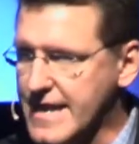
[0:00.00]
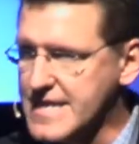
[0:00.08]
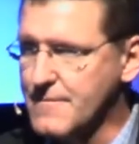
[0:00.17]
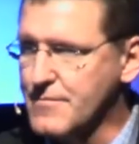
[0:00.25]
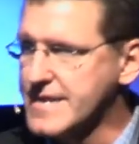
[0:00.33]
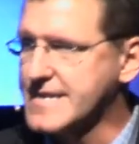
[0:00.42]

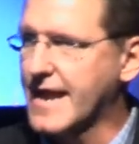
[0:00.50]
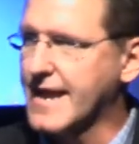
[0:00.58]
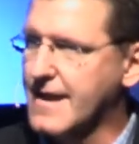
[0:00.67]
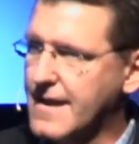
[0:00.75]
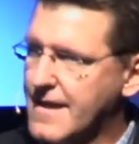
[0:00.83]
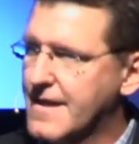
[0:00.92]
simply
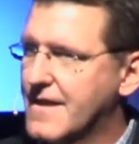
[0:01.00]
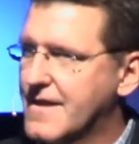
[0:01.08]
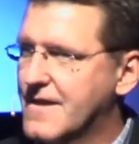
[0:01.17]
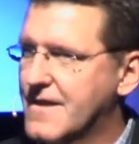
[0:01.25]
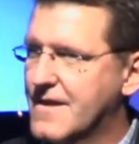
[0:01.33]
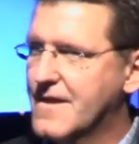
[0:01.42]
saying,
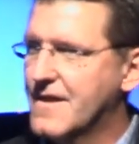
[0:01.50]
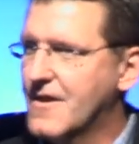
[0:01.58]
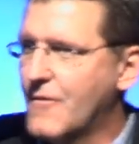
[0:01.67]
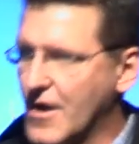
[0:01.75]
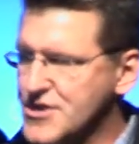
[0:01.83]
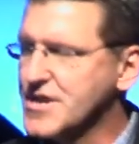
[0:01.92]

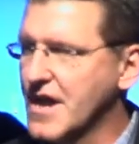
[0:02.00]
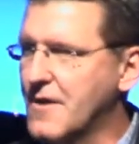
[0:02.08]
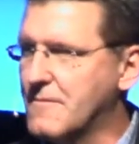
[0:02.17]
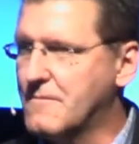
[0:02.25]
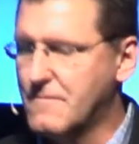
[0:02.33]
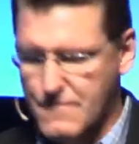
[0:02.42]
Why don't you come?
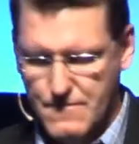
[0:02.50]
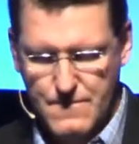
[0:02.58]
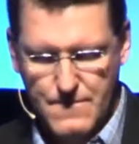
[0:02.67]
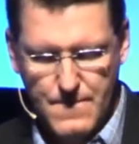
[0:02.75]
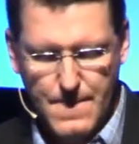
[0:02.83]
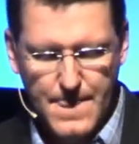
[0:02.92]

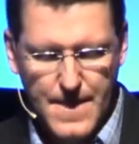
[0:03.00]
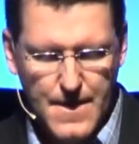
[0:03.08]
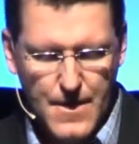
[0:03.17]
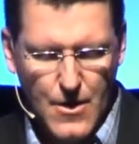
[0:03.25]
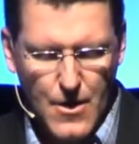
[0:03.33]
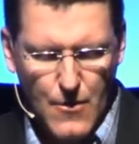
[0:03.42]

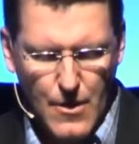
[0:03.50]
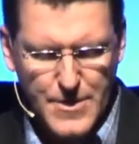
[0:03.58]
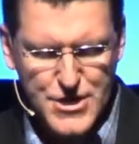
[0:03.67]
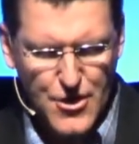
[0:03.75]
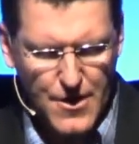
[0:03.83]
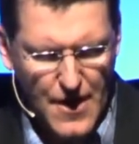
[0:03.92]
Let me
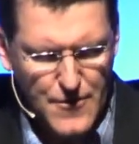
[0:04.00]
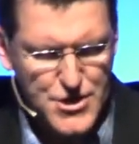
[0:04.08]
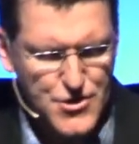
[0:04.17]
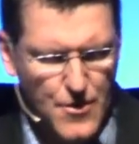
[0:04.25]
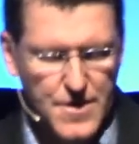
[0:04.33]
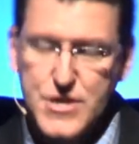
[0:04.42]
share another
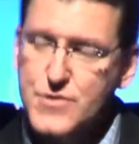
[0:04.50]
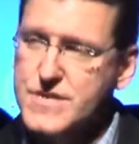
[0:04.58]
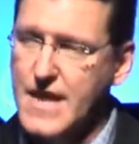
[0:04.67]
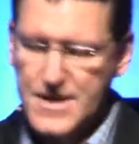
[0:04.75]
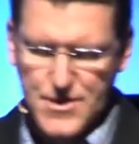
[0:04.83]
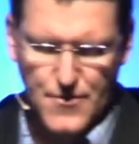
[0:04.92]
story. This one's
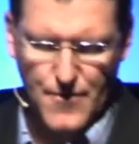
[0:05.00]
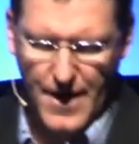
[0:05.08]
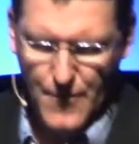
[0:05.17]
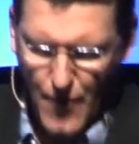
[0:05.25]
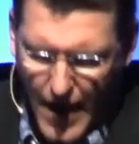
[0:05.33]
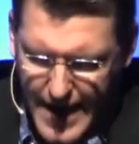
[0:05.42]
not so great.
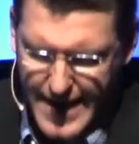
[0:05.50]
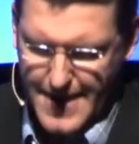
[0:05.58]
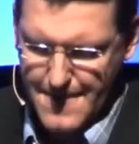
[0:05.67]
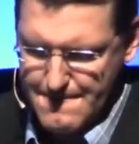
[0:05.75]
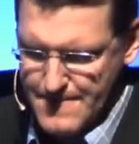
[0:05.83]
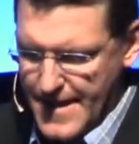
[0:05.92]
Ryan.
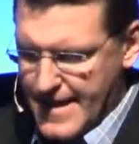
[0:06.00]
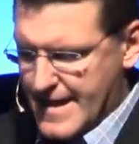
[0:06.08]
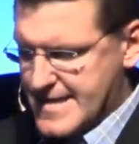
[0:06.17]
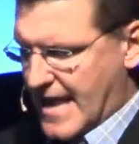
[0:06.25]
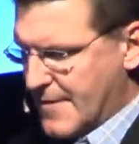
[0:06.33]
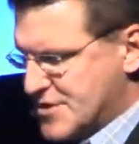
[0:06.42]

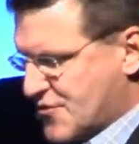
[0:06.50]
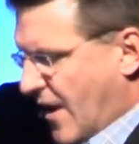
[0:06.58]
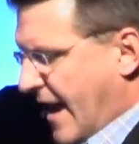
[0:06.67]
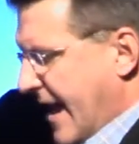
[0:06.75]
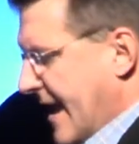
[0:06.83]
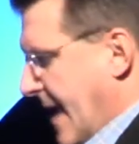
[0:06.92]
His name is
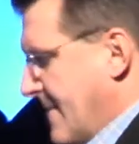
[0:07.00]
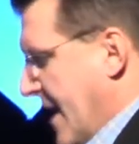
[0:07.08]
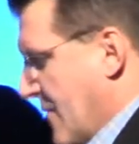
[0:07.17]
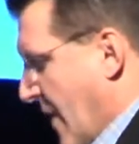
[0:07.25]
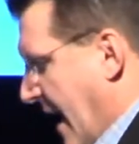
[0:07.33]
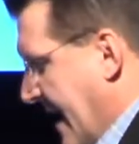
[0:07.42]
Ryan. I met
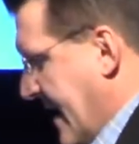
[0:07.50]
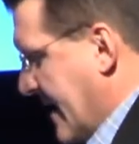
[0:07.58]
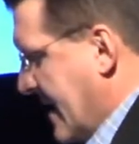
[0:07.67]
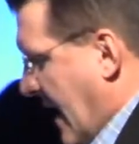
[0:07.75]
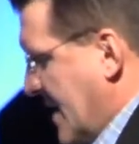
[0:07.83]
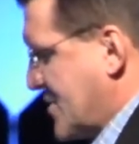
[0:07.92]
Ryan at a
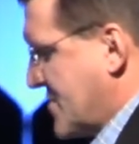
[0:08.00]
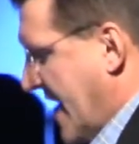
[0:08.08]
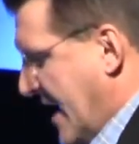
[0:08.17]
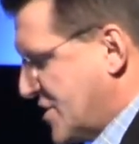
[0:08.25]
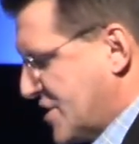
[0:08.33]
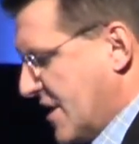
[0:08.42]

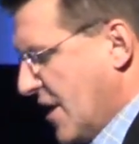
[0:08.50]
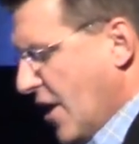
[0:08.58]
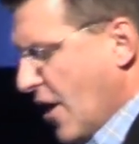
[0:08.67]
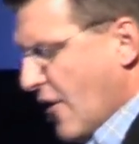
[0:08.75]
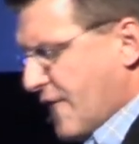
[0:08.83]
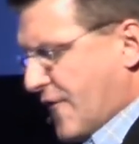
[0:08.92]
consultation
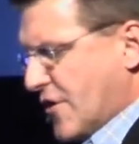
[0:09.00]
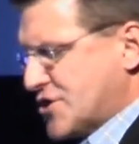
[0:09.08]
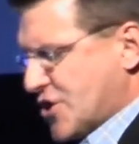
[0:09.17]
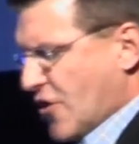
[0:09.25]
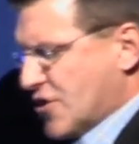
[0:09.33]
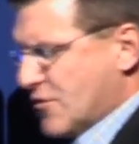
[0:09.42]
for a
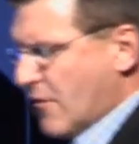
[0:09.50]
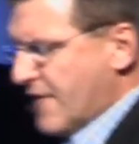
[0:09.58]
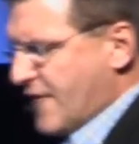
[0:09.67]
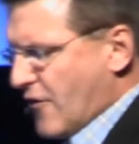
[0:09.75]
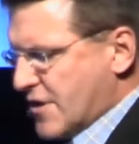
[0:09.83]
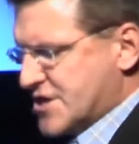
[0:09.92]
church where we
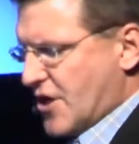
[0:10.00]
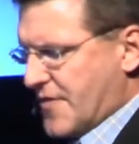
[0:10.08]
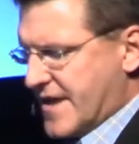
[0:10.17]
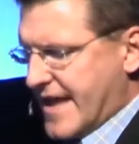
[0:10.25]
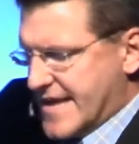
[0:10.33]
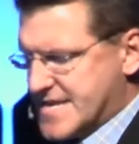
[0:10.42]
focused on the
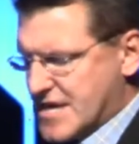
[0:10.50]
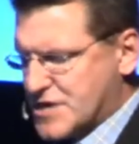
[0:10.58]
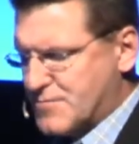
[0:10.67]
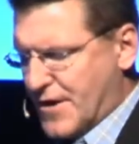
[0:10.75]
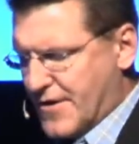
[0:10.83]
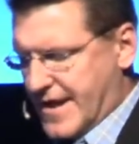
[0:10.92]
guest
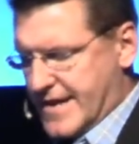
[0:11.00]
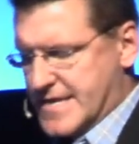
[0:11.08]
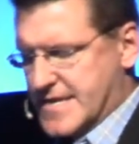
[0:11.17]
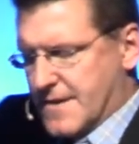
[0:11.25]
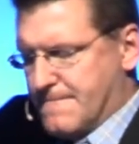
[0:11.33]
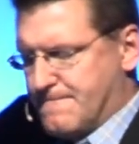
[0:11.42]
experience.